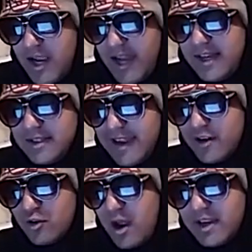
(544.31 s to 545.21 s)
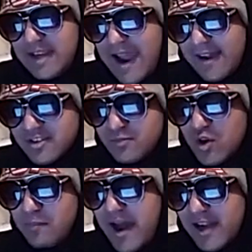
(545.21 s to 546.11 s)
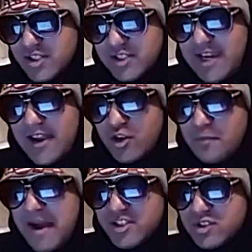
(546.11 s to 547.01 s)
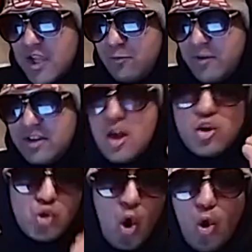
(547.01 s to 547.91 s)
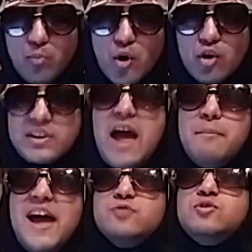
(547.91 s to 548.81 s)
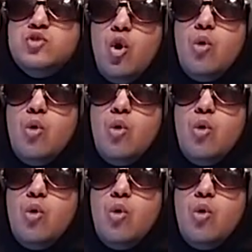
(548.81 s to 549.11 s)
And he, like or not, he had some good matches. He had good matches like with Goldberg. That match with